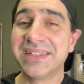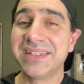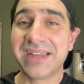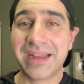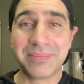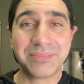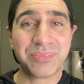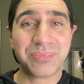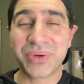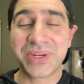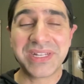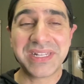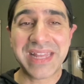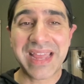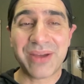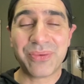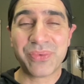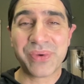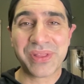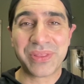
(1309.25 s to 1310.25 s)
I'm bringing
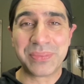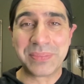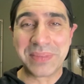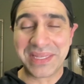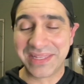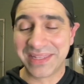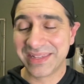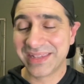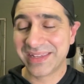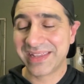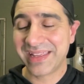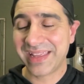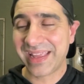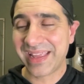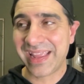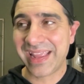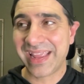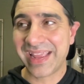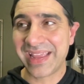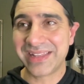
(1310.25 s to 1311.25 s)
that with me.
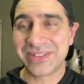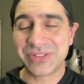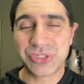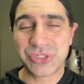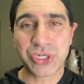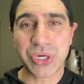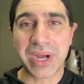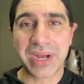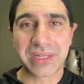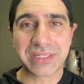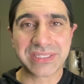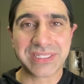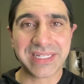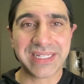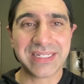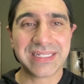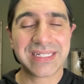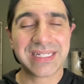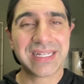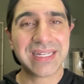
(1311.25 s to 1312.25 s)
And chocolate.